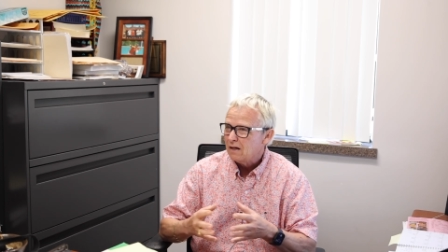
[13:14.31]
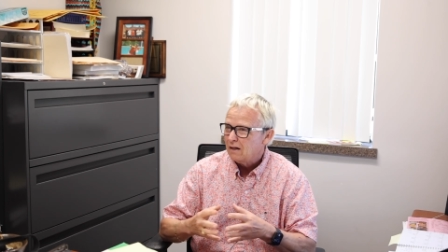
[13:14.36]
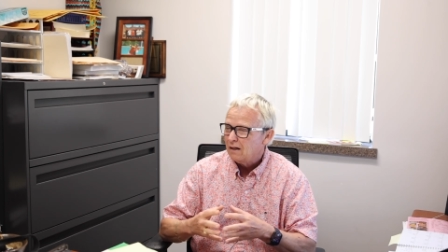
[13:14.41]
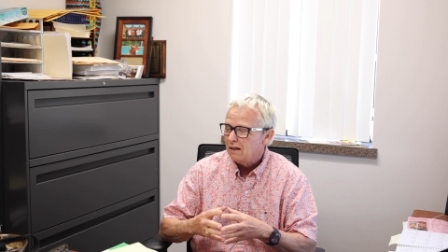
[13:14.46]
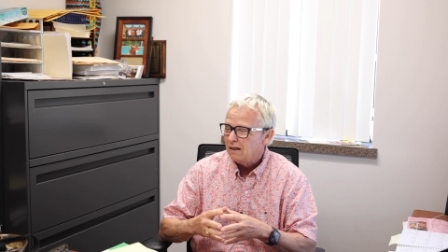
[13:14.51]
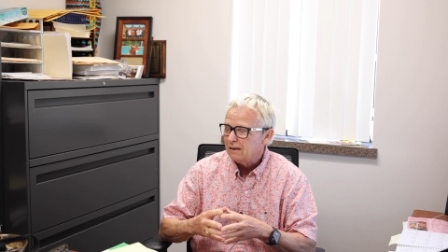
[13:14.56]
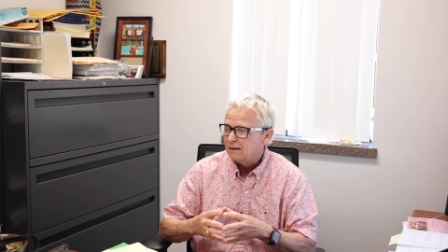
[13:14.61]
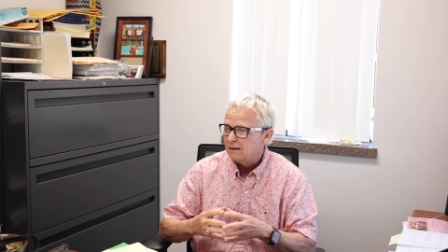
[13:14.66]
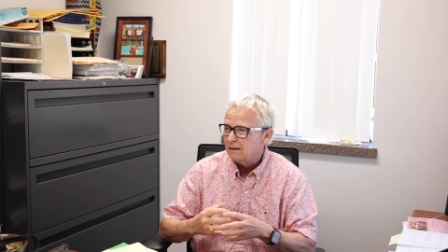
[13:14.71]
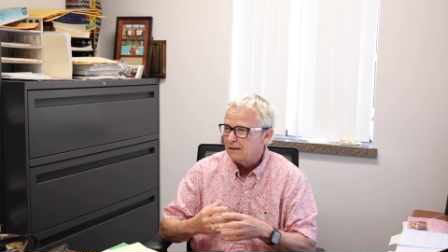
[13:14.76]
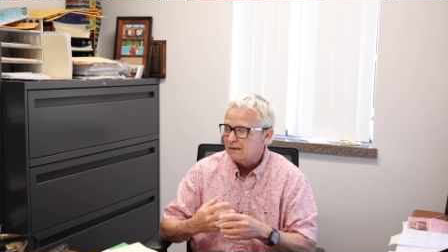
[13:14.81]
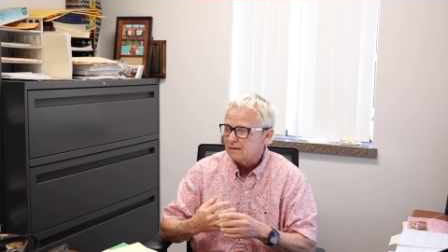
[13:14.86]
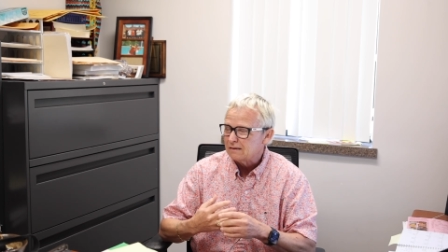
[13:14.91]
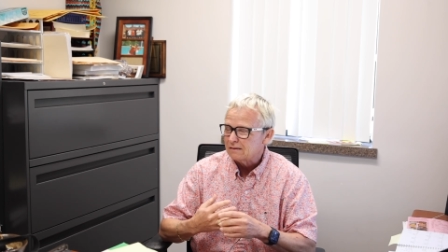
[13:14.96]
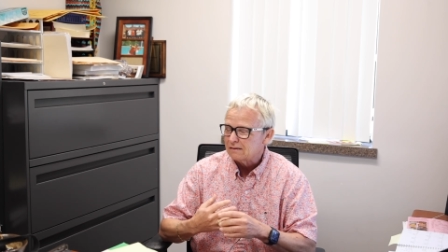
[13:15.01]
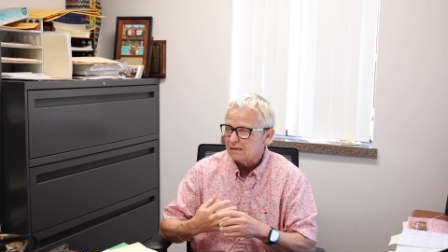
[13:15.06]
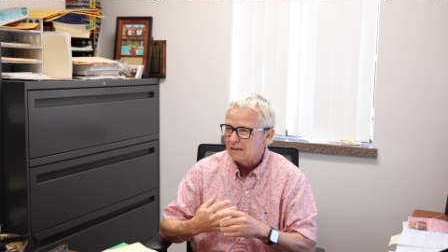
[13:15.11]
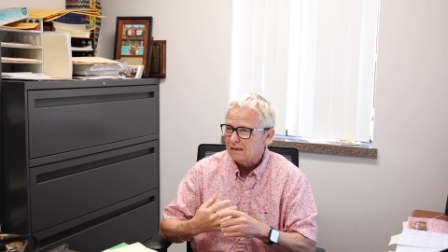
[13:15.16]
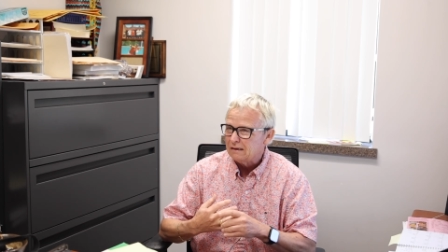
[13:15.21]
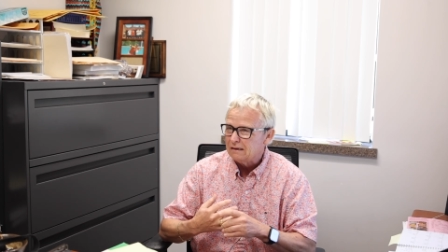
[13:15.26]
I kind of
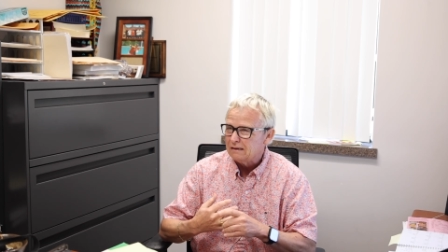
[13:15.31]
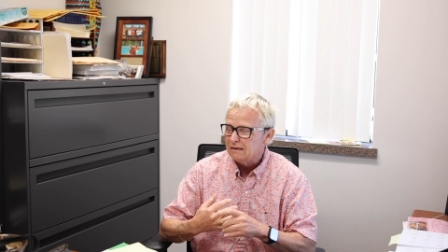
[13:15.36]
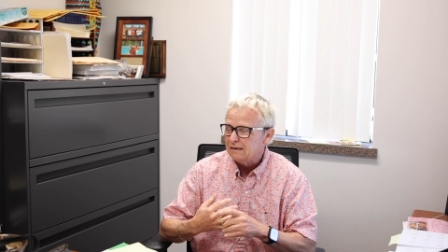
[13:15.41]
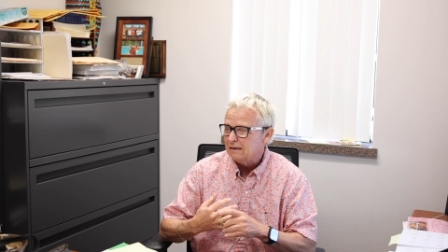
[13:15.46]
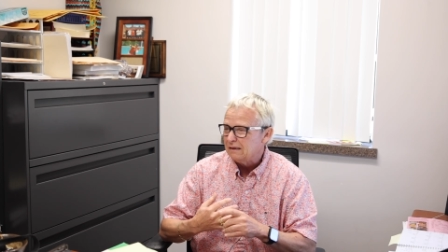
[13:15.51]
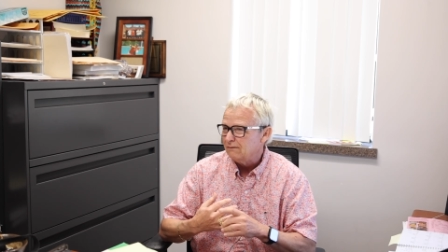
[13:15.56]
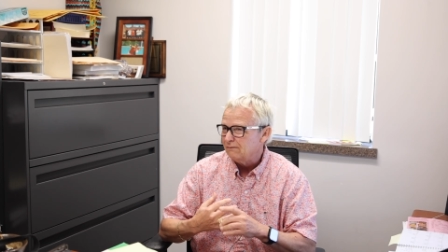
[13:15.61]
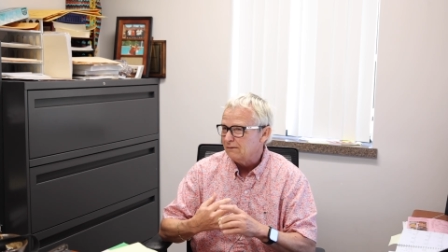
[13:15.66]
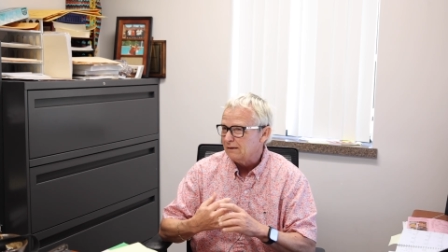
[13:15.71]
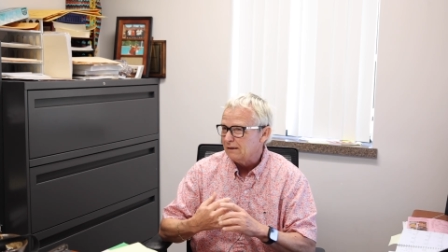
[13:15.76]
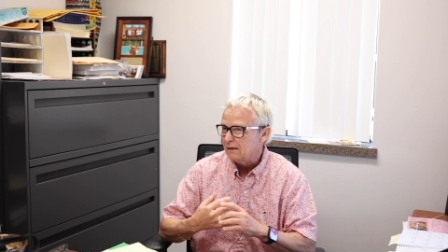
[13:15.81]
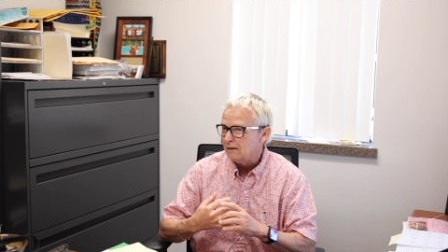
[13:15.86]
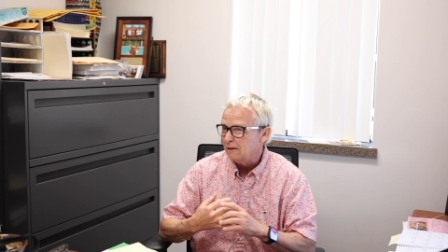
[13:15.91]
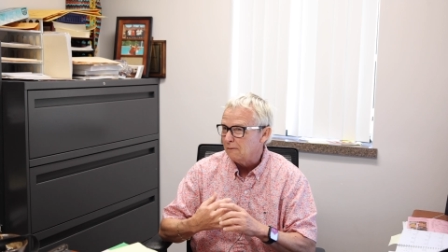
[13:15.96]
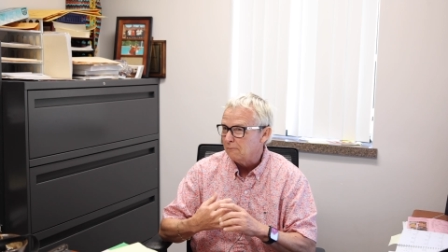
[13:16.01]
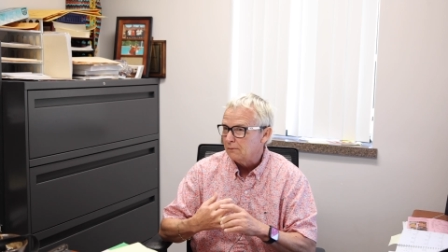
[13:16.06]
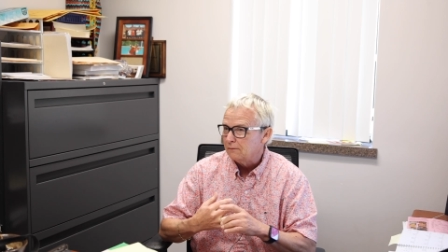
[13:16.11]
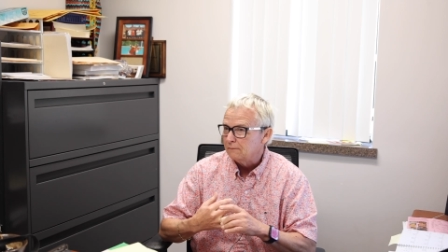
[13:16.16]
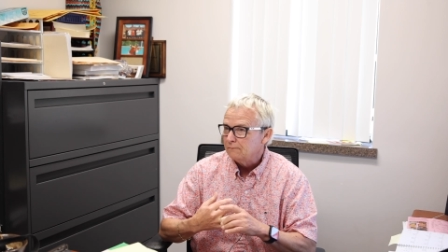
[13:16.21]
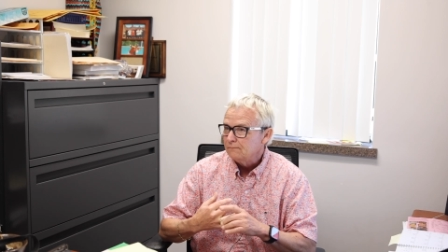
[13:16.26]
decided to give it
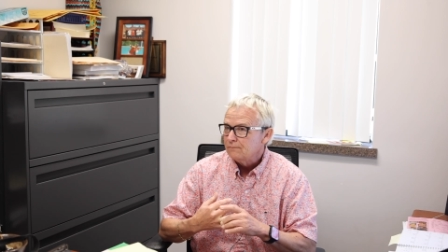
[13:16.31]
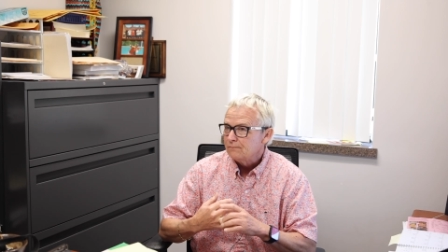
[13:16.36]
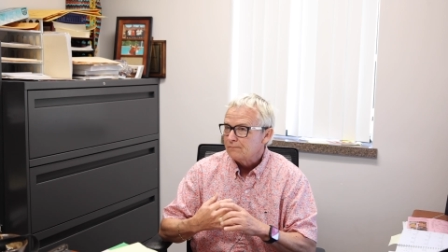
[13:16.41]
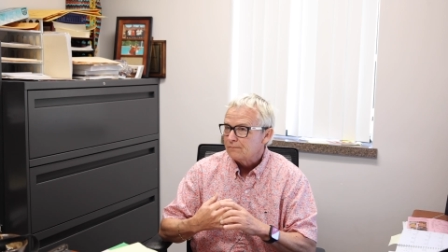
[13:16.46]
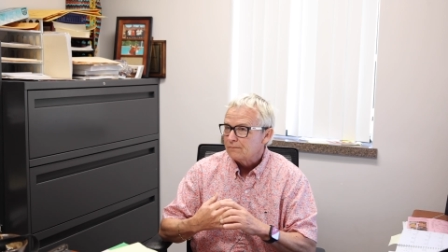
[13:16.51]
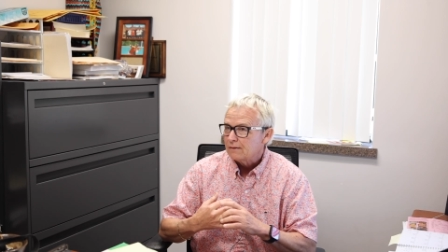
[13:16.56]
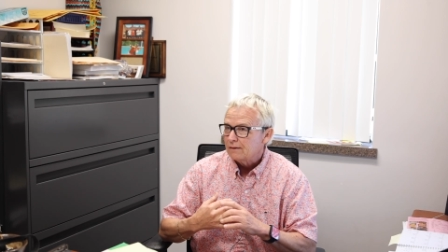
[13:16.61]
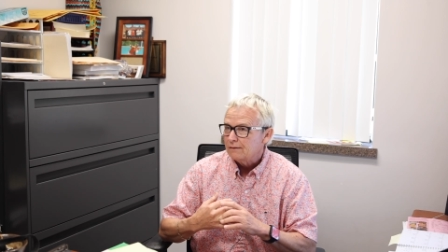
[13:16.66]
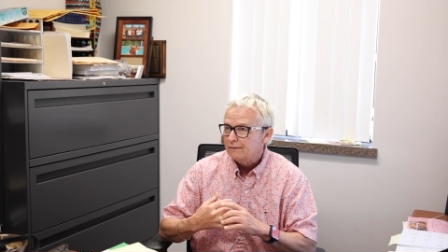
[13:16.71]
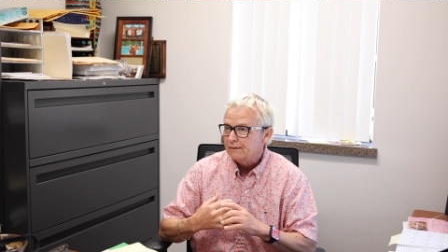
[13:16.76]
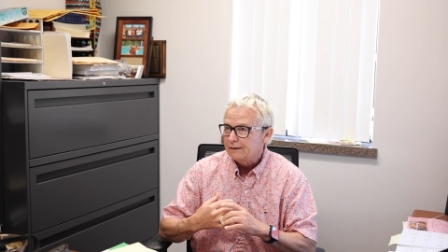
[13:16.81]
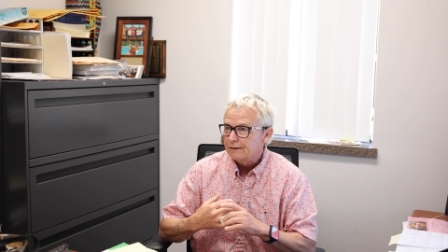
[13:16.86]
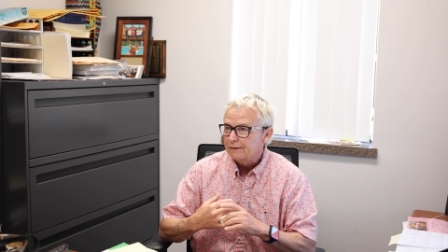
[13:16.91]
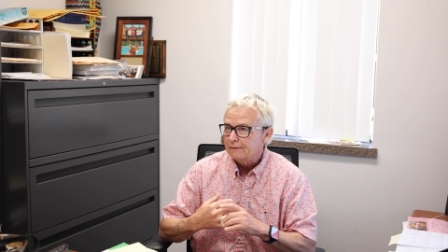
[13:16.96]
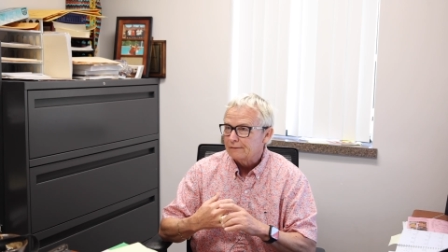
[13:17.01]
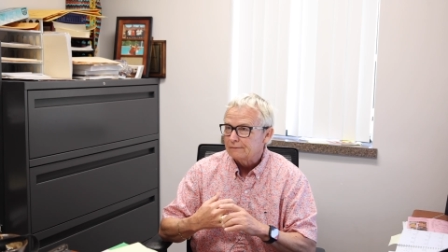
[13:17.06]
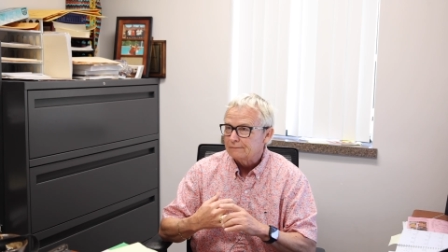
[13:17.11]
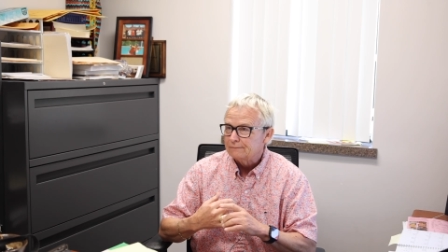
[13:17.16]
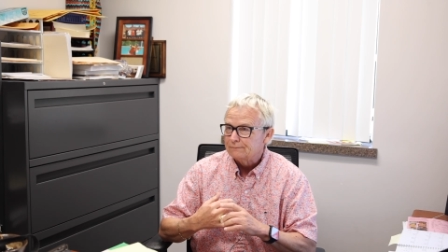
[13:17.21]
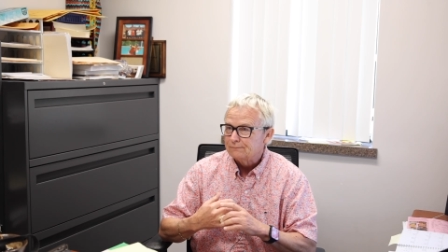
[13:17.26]
up
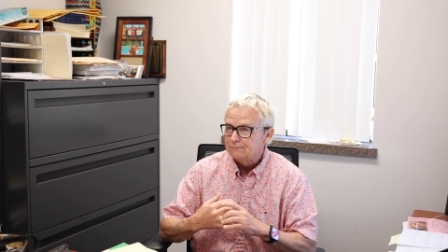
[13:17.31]
there.